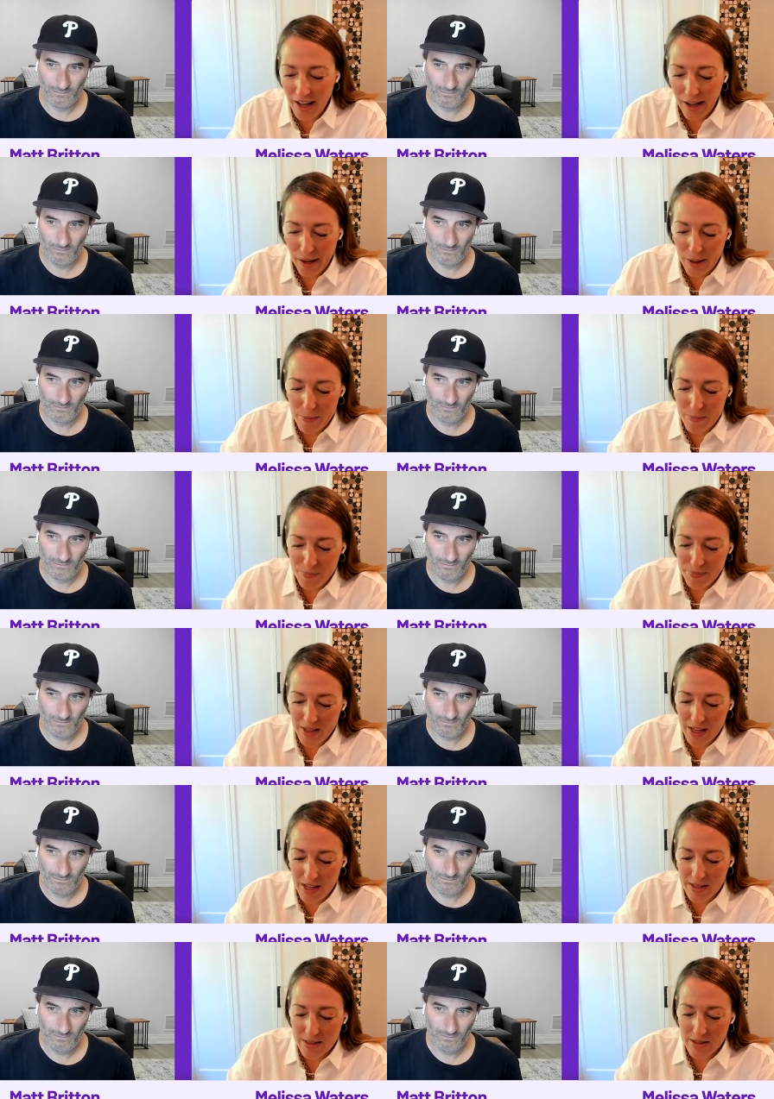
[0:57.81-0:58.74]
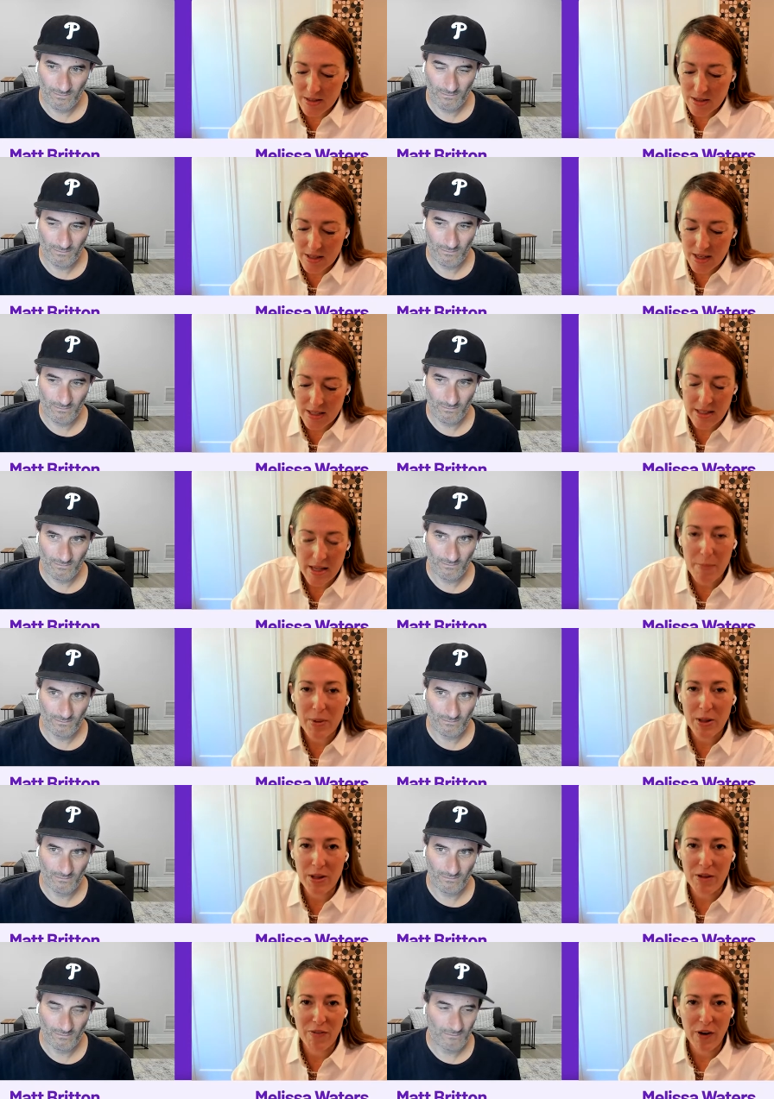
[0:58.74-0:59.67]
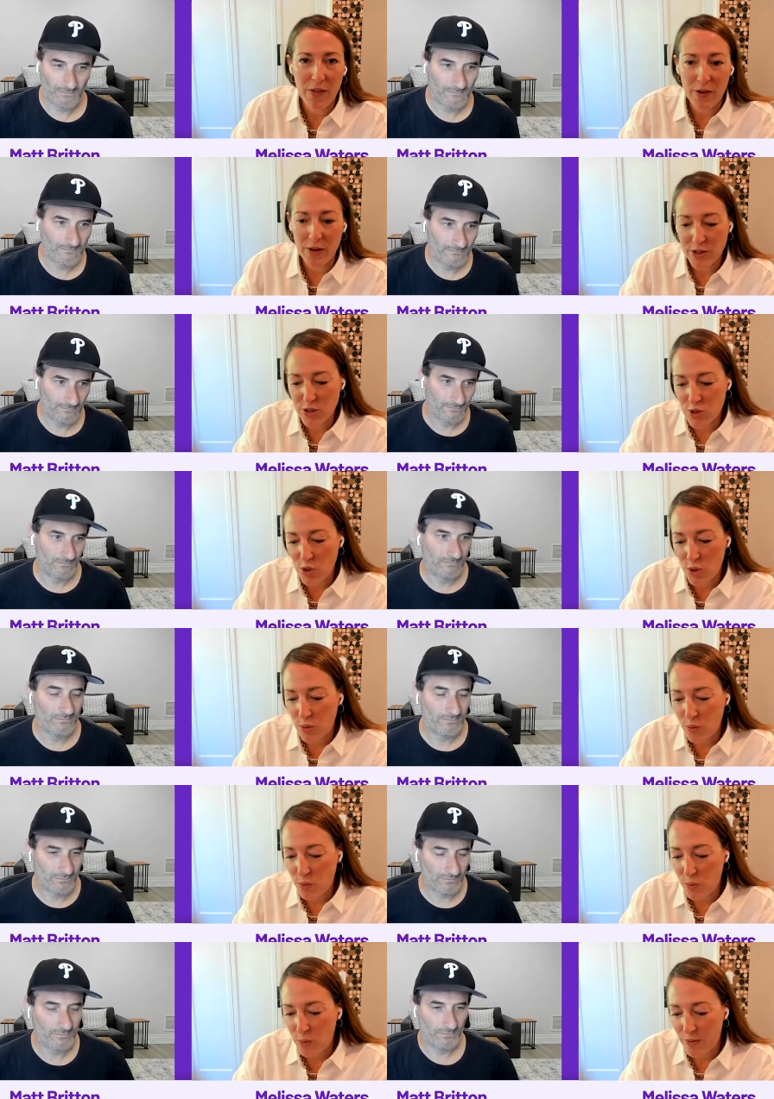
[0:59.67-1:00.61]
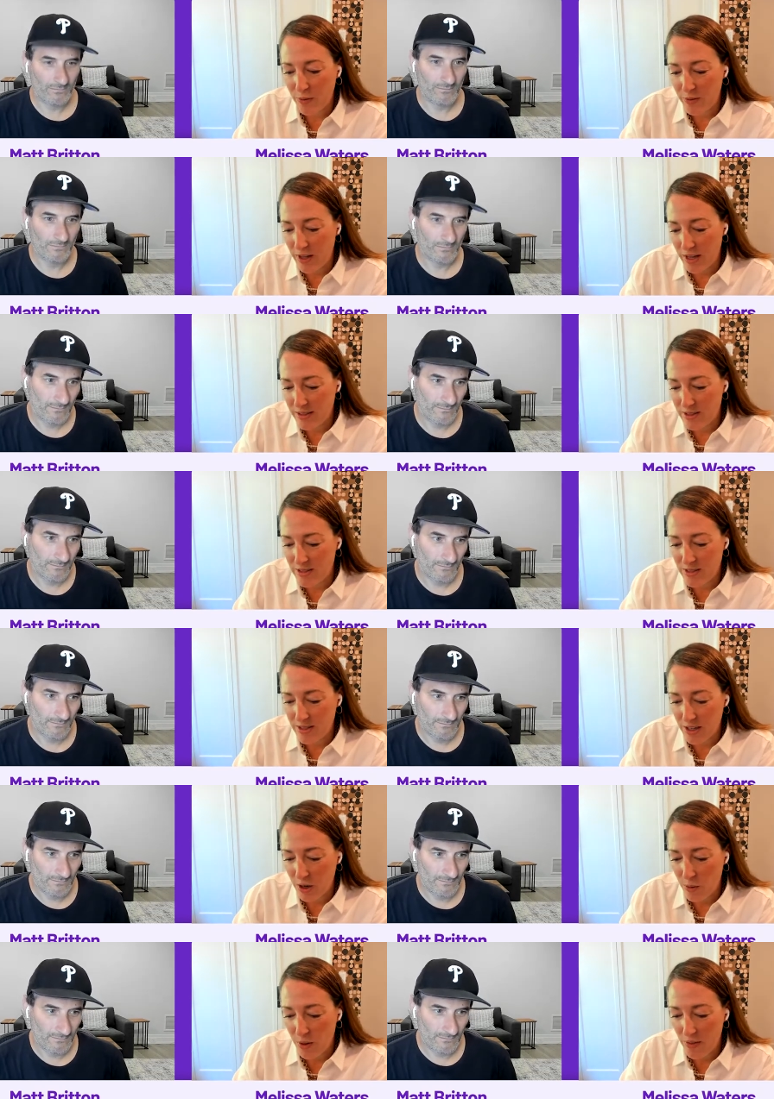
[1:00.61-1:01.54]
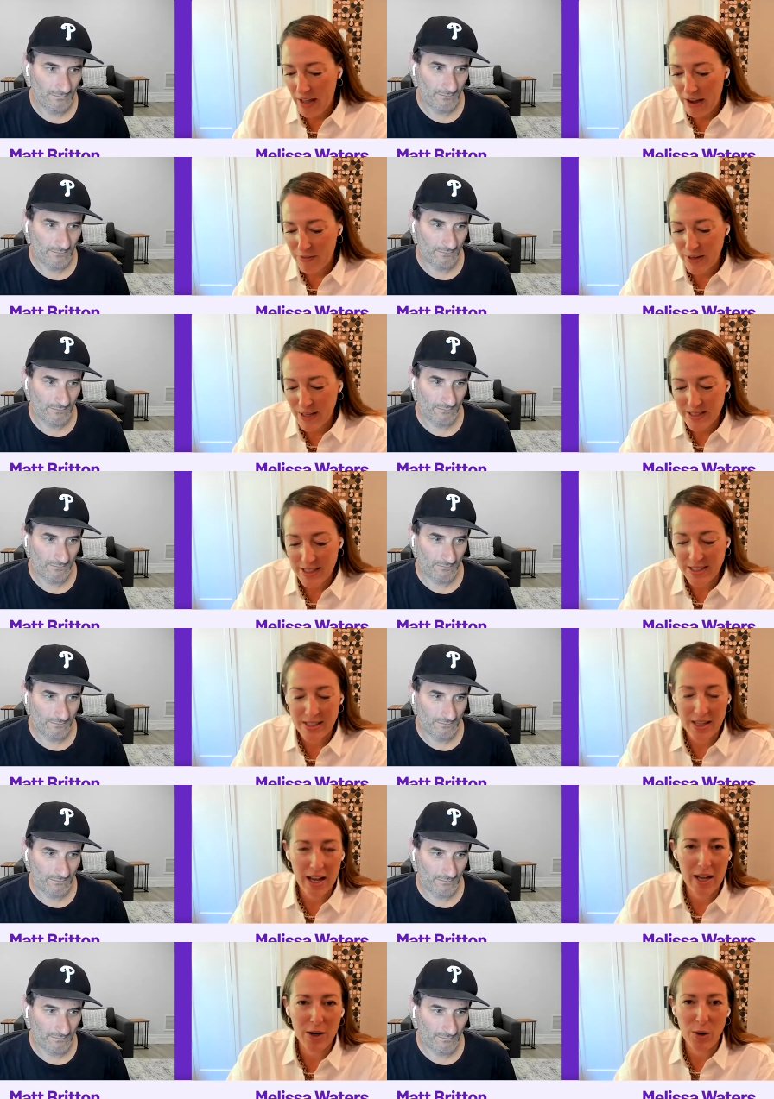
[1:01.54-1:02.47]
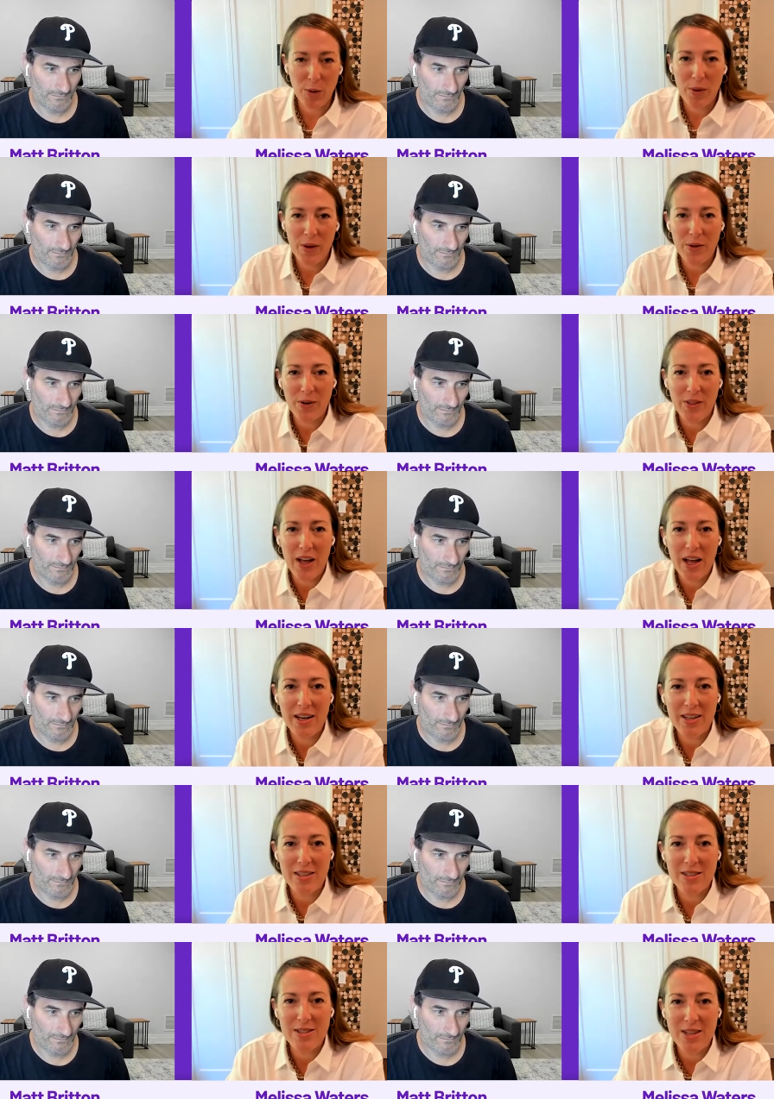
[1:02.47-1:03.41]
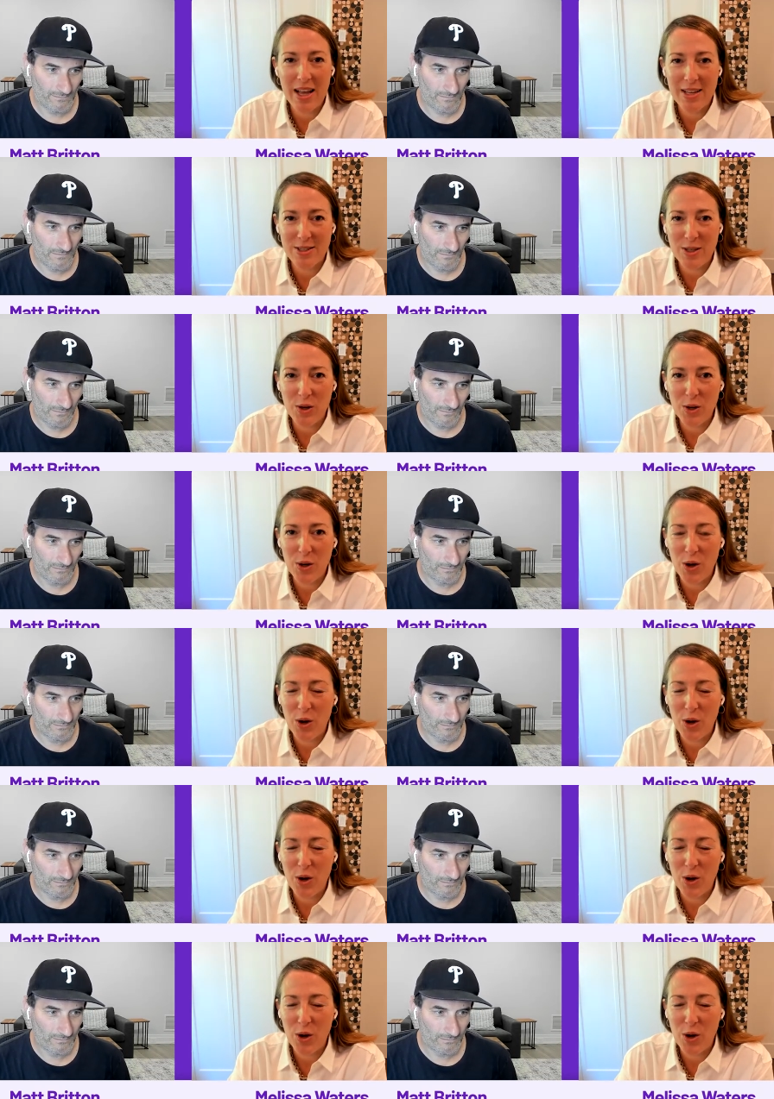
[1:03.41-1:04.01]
Speaker 1: um, is is empathy for others. So whether that's you know on the advocacy side or whether that is as a,